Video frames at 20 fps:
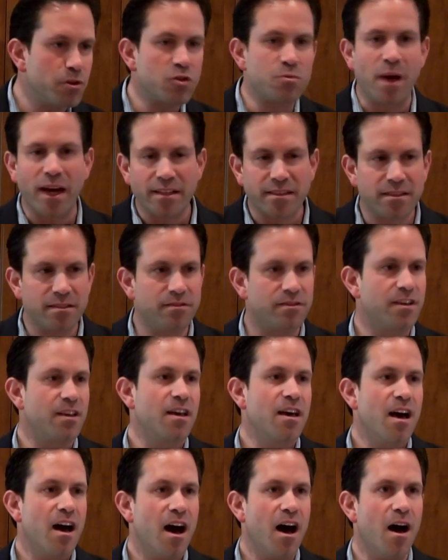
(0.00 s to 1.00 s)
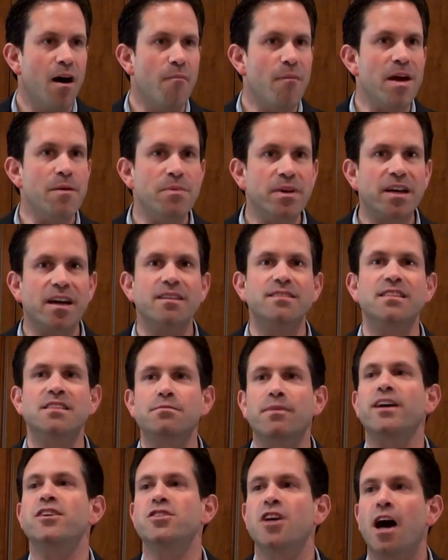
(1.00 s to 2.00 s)
perspective. And because it's
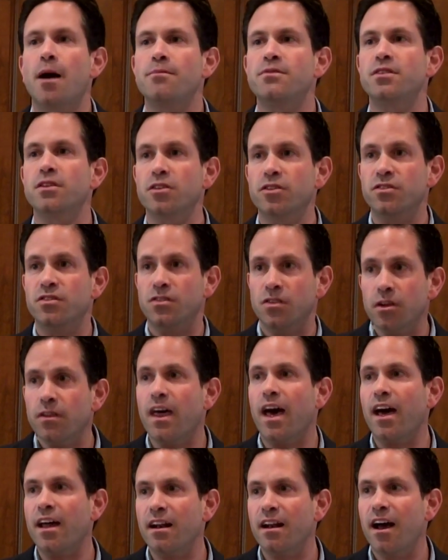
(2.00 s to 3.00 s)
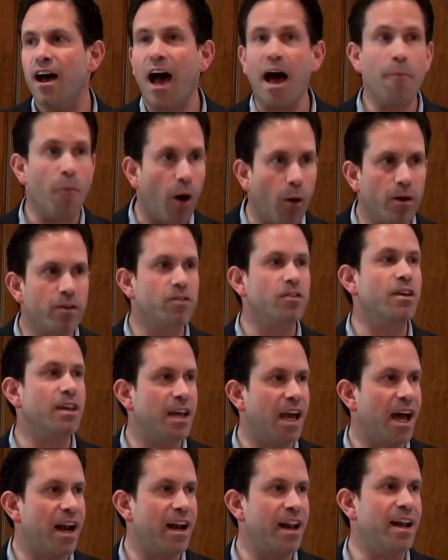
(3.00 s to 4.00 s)
my job to do that, I'm always
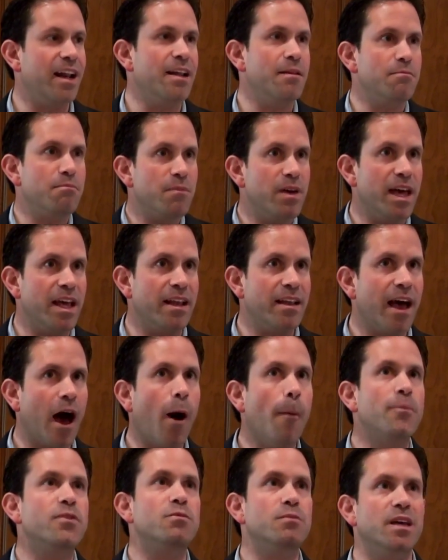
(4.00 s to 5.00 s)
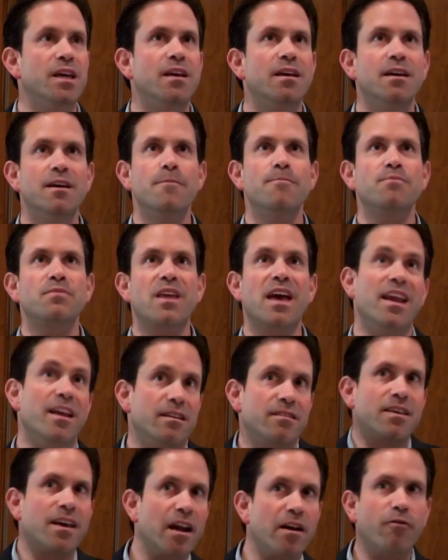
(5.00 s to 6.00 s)
looking at it, and it helps me, and
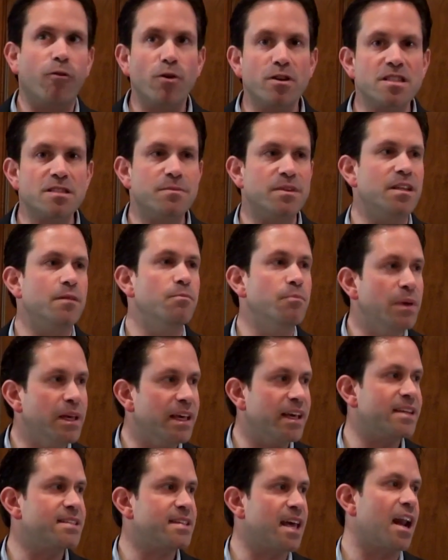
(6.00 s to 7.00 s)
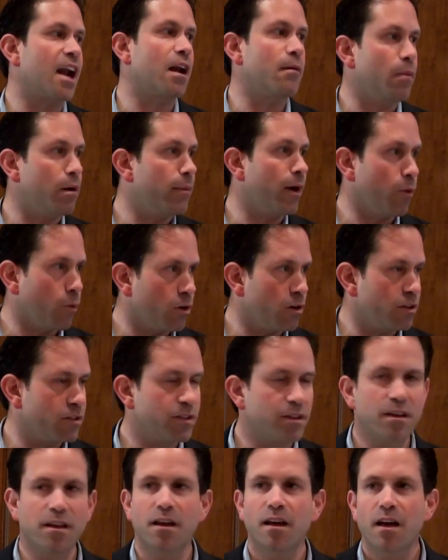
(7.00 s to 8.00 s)
it kind of forces me to be excited about my world.
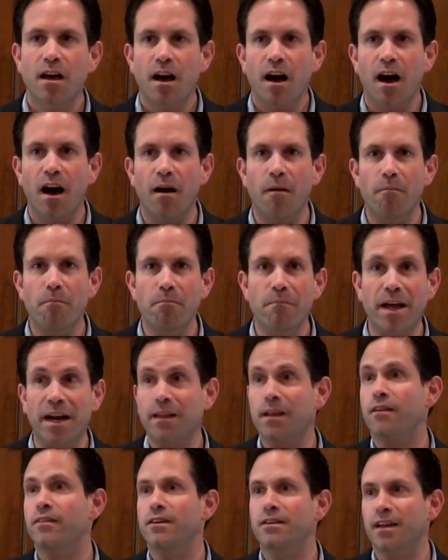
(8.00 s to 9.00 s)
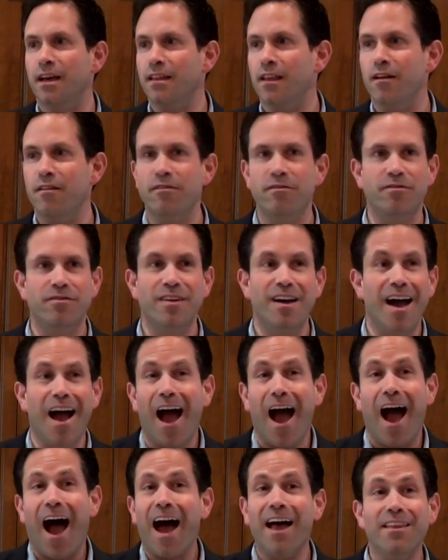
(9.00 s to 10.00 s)
And I love it.
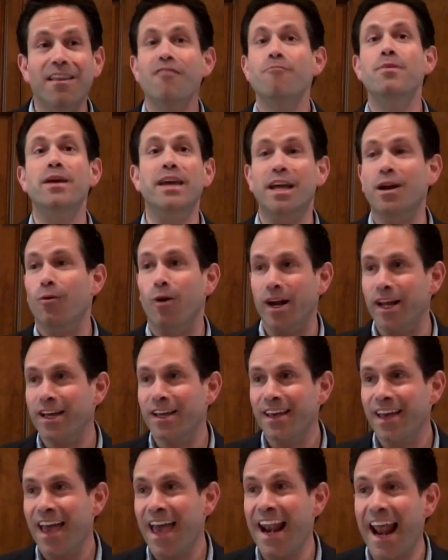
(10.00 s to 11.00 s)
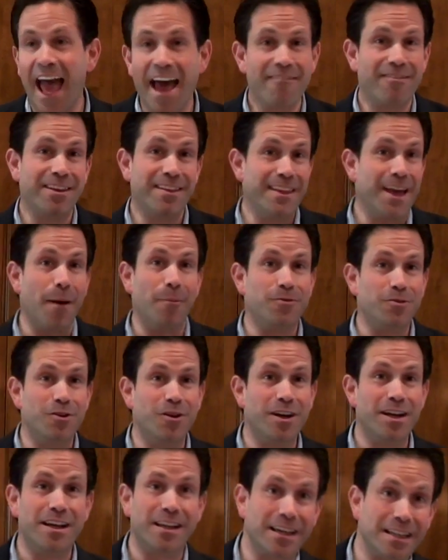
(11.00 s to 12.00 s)
I love being at a wedding and having the
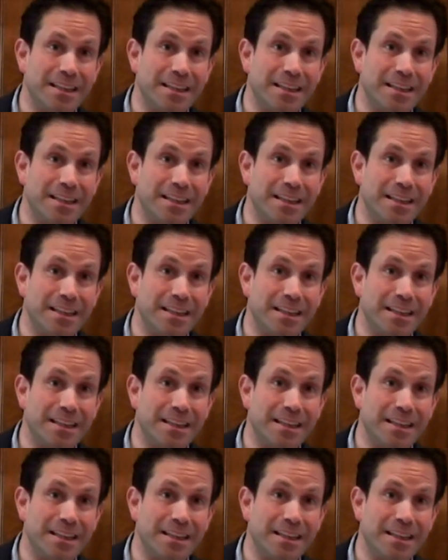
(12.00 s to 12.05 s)
opportunity to